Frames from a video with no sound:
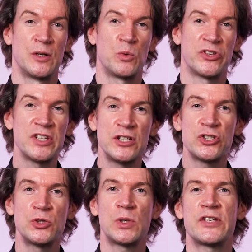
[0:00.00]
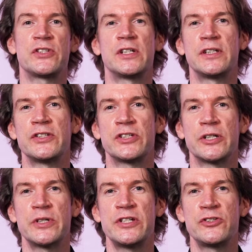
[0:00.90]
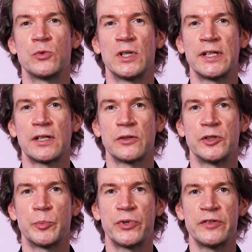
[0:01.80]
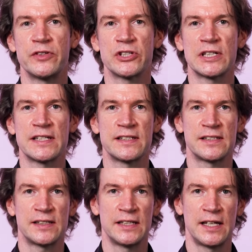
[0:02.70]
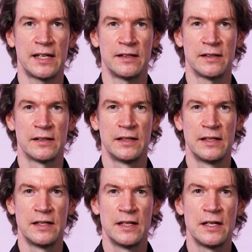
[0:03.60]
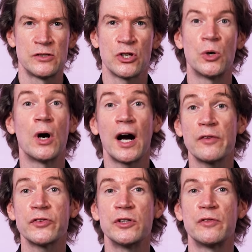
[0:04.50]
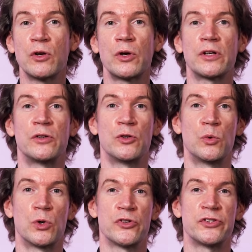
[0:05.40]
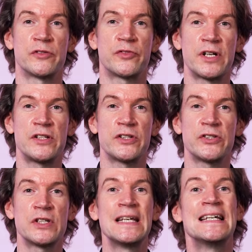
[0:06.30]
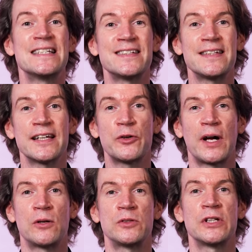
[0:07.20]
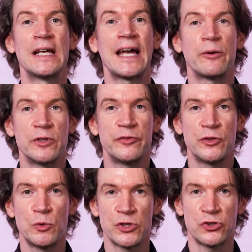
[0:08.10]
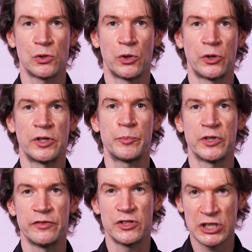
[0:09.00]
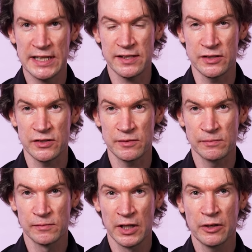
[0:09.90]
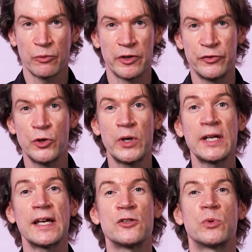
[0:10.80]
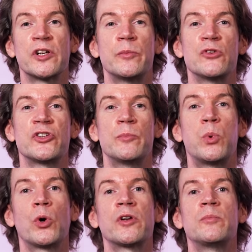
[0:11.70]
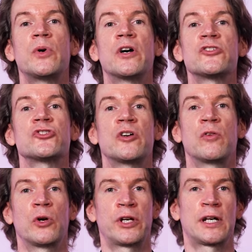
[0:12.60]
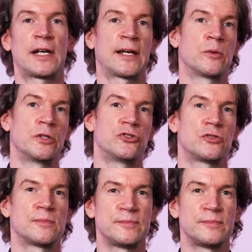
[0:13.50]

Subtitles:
With each new lesson in this series, we'll include the previous lessons at the end. So after you've learned the new words and phrases, stick around and review what you learned in previous lessons. Reviewing is one of the most important parts of learning a language.